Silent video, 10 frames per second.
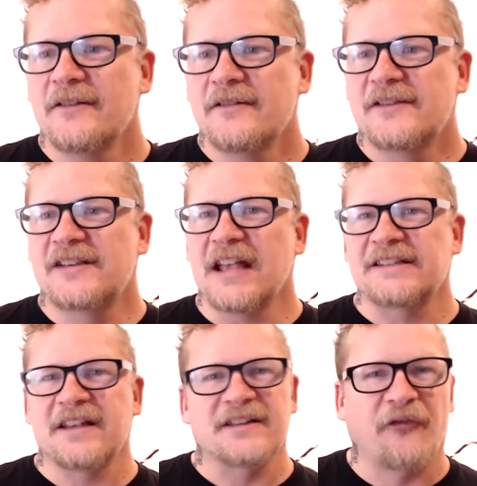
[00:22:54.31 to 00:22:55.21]

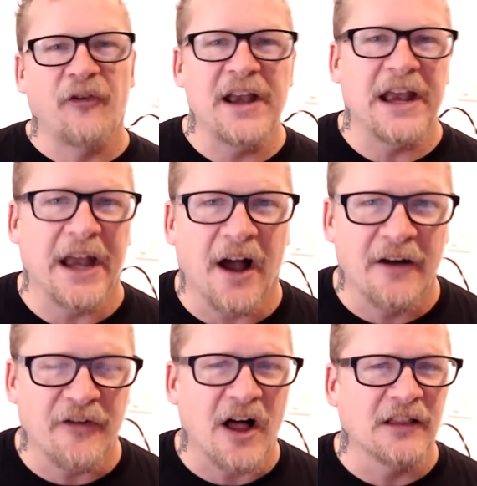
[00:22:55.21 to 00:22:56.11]
sets us free
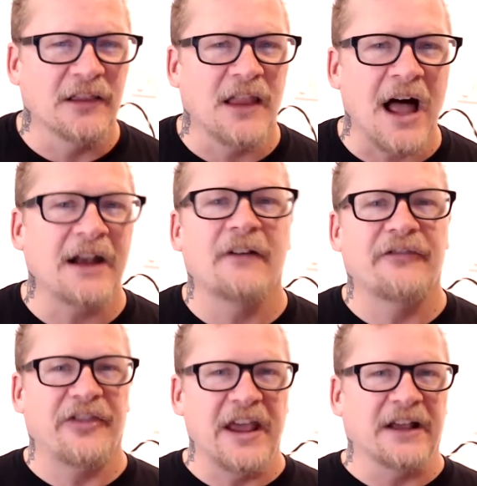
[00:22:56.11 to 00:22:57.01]
of a lot of
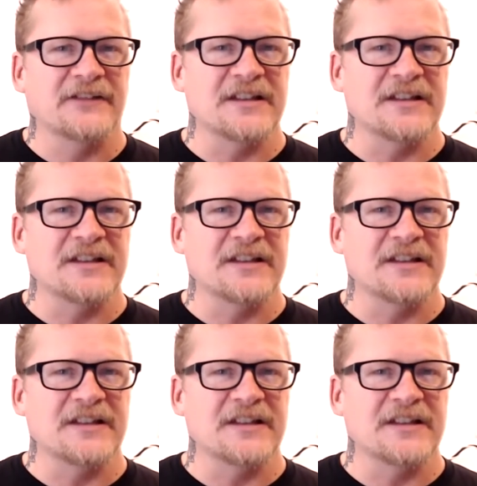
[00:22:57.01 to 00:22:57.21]
things.